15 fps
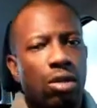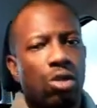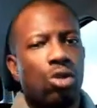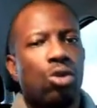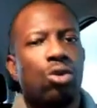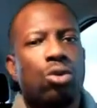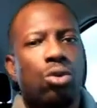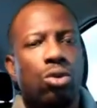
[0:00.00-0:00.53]

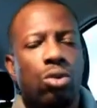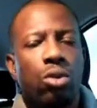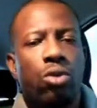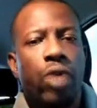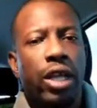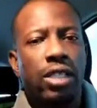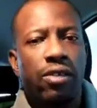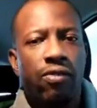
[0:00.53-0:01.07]
to
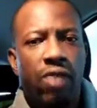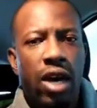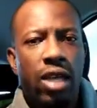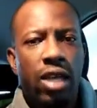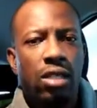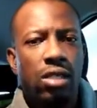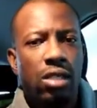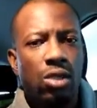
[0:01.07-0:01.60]
rectify
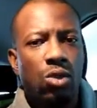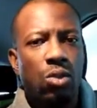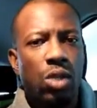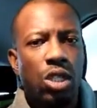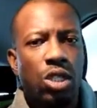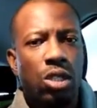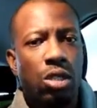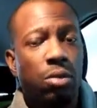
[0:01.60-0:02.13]
the
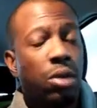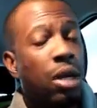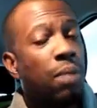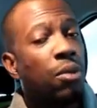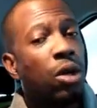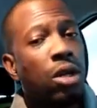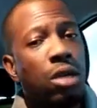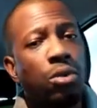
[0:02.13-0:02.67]
situation, but I'm
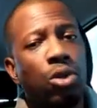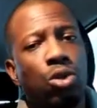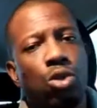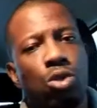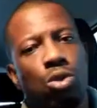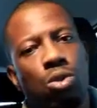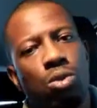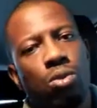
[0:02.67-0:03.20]
not able
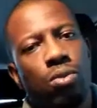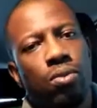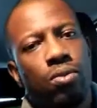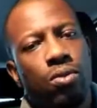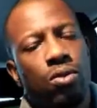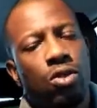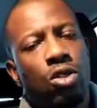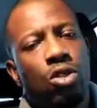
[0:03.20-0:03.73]
to.
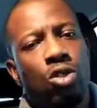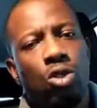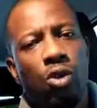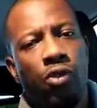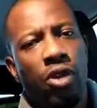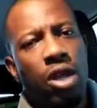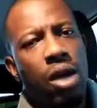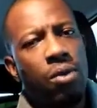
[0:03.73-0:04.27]
So
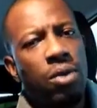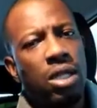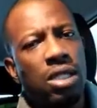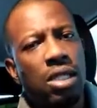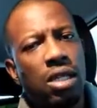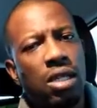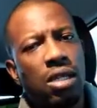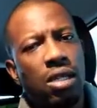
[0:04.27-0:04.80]
for that
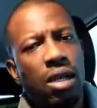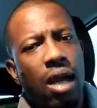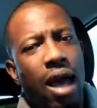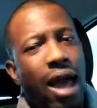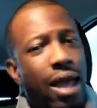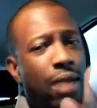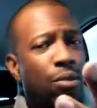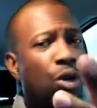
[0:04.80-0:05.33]
reason,
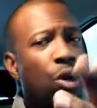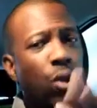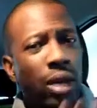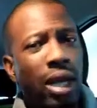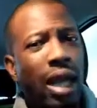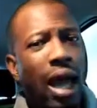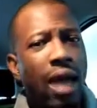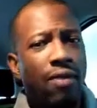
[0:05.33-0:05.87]
I am going
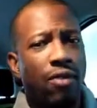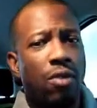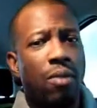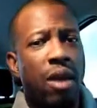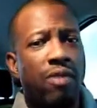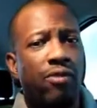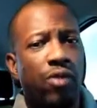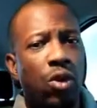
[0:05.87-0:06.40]
live on
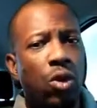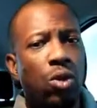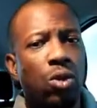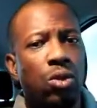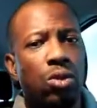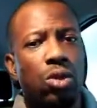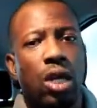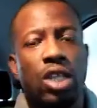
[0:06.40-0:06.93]
my
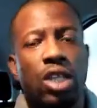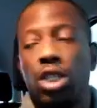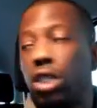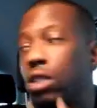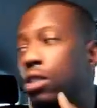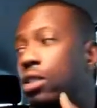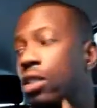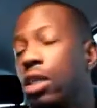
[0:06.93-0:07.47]
phone. As you can
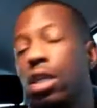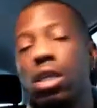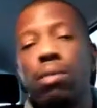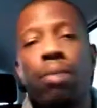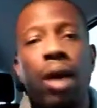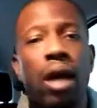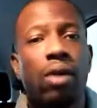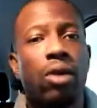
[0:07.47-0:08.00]
see in the
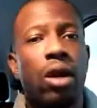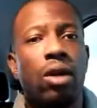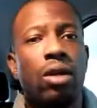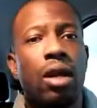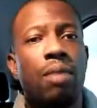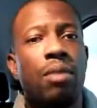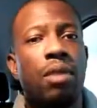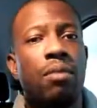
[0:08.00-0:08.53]
background,
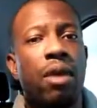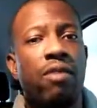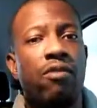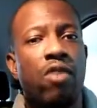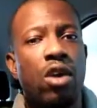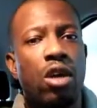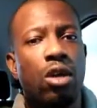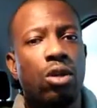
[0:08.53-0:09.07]
I'm in my
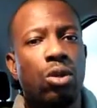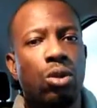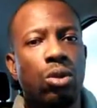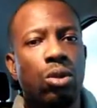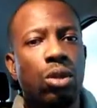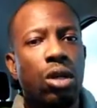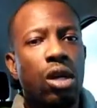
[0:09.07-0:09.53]
vehicle.